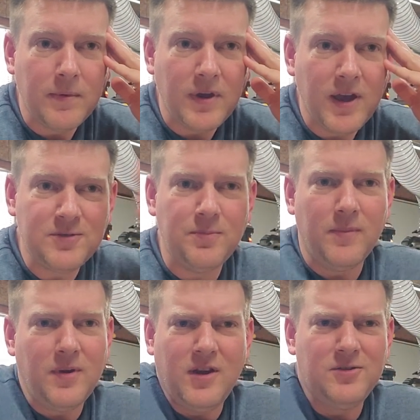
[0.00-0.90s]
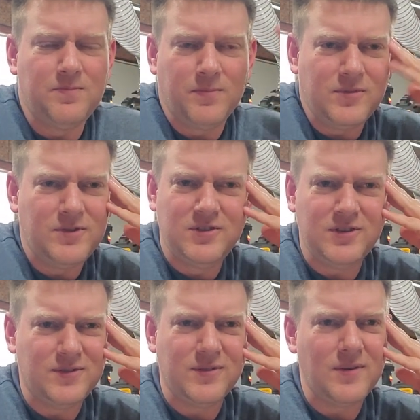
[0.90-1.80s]
It's, it's
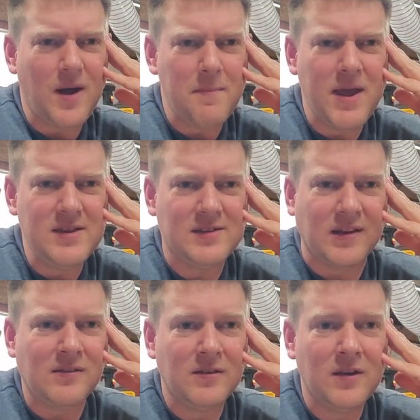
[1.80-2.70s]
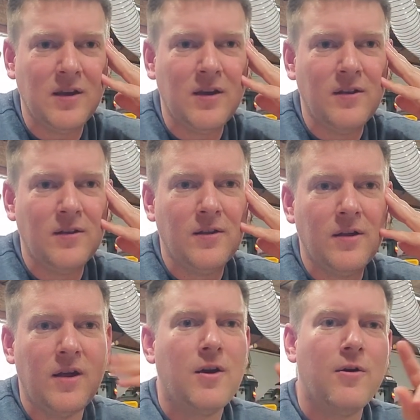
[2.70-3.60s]
just amazing.
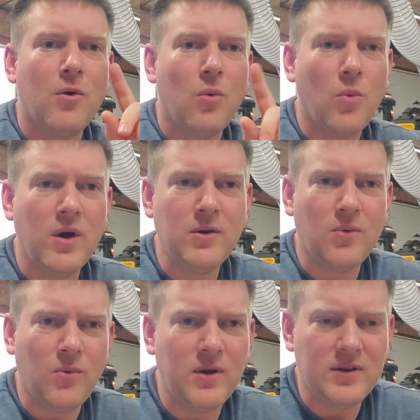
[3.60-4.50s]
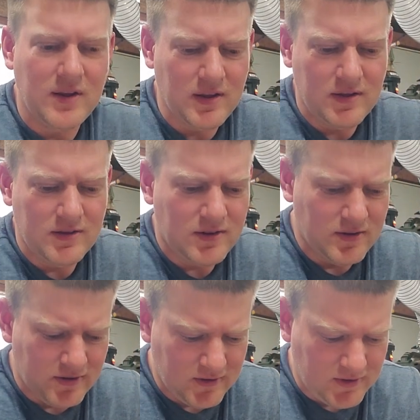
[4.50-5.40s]
One, one
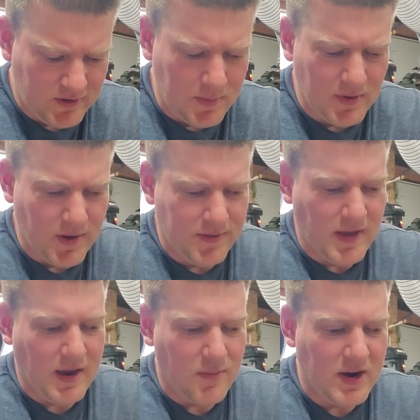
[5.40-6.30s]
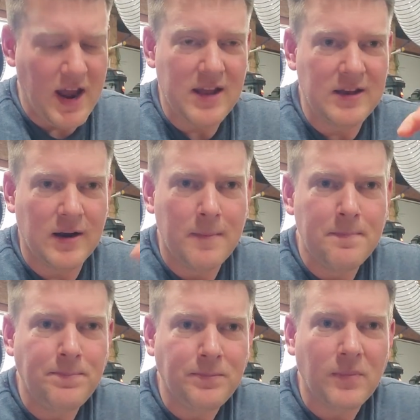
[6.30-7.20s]
stupid little thing I want to add there
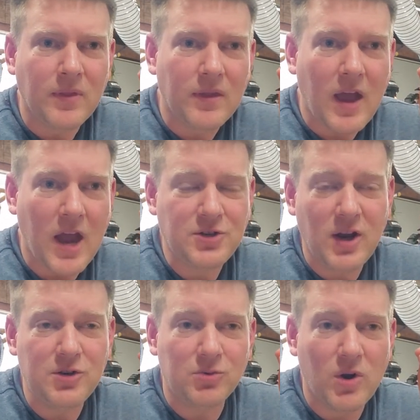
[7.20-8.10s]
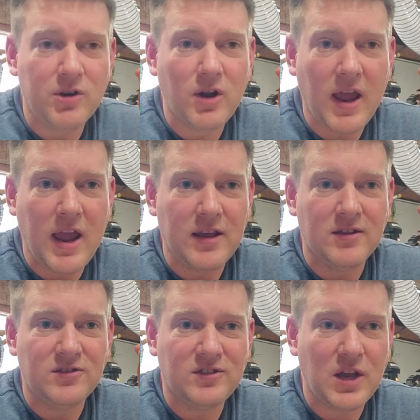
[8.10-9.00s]
I tried to run a
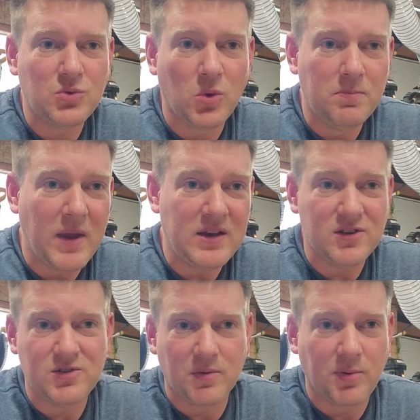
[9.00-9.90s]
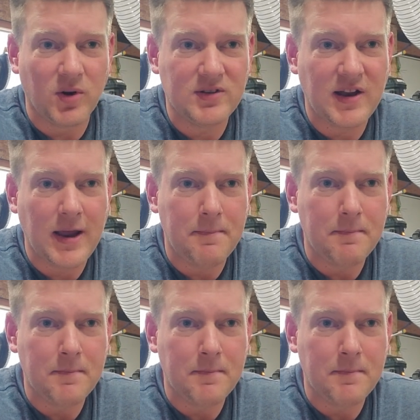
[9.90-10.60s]
scheduled maintenance report today.